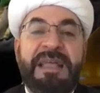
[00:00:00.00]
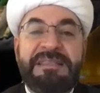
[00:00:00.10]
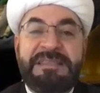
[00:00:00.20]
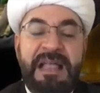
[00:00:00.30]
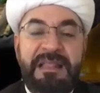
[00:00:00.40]
that
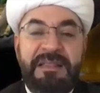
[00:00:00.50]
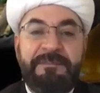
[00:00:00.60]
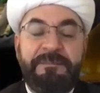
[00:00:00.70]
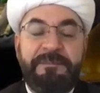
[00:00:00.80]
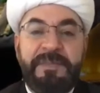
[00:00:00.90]
cell,
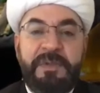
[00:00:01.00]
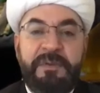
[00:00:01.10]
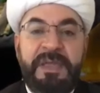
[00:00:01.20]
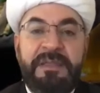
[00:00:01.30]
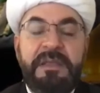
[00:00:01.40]

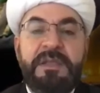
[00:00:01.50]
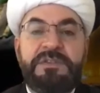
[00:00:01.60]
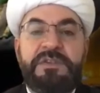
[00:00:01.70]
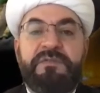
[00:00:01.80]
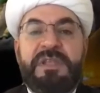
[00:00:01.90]
right?
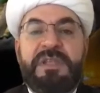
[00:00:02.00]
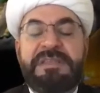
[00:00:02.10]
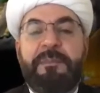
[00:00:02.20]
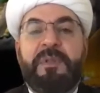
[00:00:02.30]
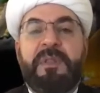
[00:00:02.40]
So, for
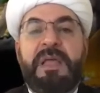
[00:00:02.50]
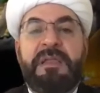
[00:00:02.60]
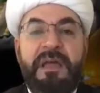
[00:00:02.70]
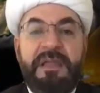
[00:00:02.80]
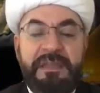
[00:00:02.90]
example,
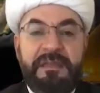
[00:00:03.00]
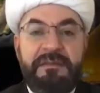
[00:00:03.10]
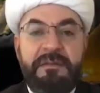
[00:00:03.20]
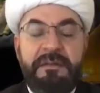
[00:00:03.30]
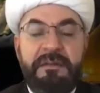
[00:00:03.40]
an
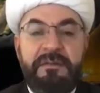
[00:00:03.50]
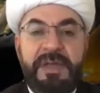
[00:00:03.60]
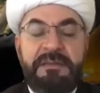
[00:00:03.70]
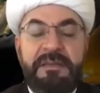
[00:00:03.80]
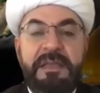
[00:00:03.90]
onion,
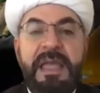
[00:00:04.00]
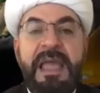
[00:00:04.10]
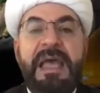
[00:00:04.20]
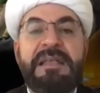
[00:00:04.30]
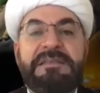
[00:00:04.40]
right,
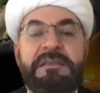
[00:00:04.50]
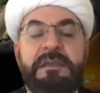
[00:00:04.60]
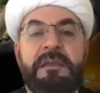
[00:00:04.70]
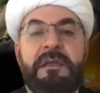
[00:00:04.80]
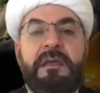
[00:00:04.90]

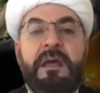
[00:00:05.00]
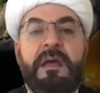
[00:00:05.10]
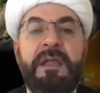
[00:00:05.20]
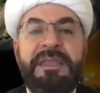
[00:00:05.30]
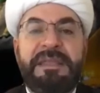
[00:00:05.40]
has
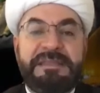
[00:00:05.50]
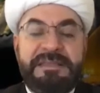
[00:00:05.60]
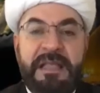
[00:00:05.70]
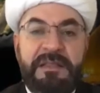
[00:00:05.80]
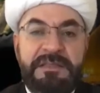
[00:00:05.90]
onion
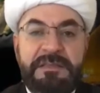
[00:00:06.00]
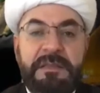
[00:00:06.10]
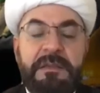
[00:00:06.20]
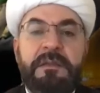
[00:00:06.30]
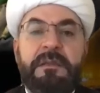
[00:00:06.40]
cells.
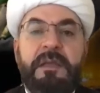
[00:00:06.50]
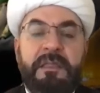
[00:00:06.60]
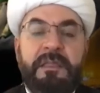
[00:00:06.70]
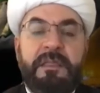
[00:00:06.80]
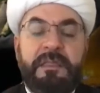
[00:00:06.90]

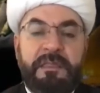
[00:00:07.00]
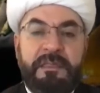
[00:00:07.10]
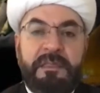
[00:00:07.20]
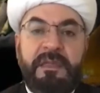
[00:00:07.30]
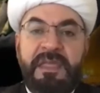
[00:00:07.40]

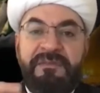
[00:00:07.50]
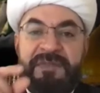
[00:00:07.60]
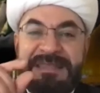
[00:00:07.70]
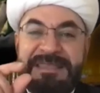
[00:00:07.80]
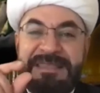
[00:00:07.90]
If
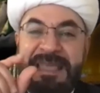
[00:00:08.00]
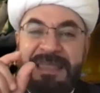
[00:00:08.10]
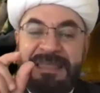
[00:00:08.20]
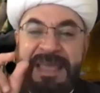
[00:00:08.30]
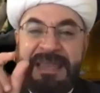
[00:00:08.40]
let's say
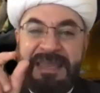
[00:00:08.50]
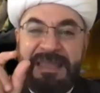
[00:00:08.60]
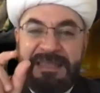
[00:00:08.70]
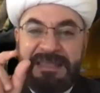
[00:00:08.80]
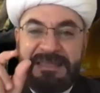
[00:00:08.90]
that
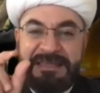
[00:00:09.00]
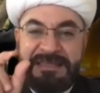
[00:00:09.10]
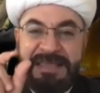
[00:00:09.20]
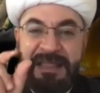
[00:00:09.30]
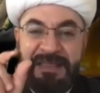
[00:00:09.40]

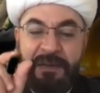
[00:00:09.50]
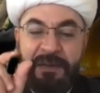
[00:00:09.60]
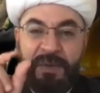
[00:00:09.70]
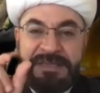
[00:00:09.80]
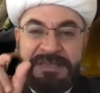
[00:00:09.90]
cell, that
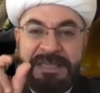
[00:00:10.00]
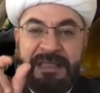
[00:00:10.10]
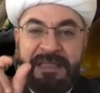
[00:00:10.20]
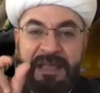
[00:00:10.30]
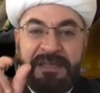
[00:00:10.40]
one
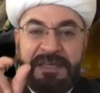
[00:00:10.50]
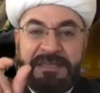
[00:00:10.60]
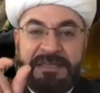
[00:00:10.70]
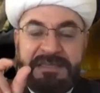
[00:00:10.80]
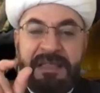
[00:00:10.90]
cell,
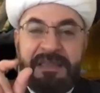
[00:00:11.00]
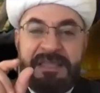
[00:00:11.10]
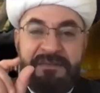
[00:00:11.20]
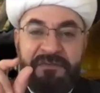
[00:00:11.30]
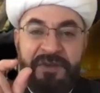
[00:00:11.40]
onion cell,
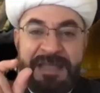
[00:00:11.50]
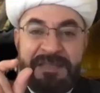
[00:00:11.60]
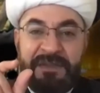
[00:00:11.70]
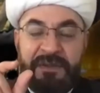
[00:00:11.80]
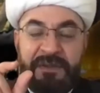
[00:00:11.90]
is a
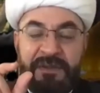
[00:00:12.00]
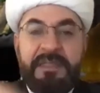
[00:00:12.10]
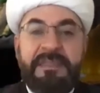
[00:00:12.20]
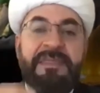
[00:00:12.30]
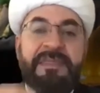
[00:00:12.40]
fractal,
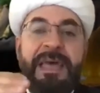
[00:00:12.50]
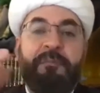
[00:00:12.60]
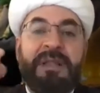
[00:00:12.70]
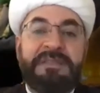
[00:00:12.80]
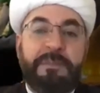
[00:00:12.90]
then that
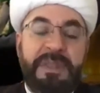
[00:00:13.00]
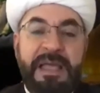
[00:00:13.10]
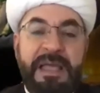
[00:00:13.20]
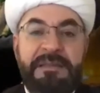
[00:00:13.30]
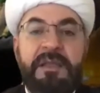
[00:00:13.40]

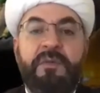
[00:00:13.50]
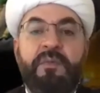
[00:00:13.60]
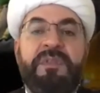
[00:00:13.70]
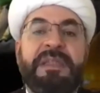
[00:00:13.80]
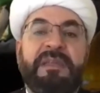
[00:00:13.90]
multiplied
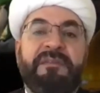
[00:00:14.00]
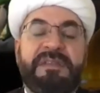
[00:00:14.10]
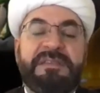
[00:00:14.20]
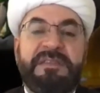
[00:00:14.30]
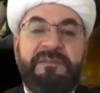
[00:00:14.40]
will then give
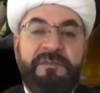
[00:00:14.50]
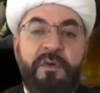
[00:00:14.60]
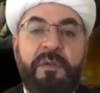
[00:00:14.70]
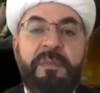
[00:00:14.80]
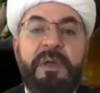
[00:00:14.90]
us the
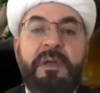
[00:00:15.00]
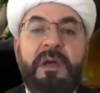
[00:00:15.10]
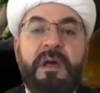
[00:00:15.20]
form